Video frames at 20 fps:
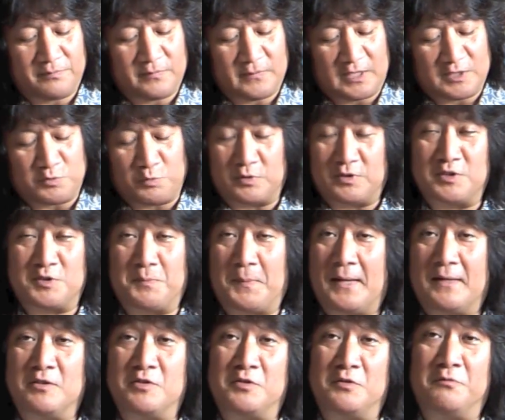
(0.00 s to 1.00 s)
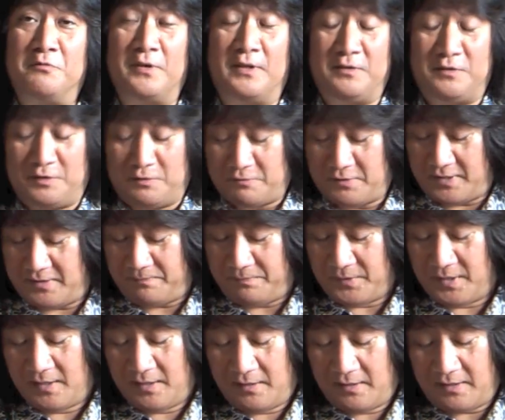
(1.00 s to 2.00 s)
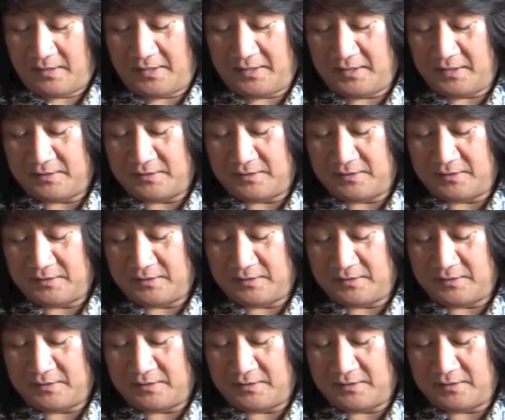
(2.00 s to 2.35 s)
That's what the Spanish invented, right? And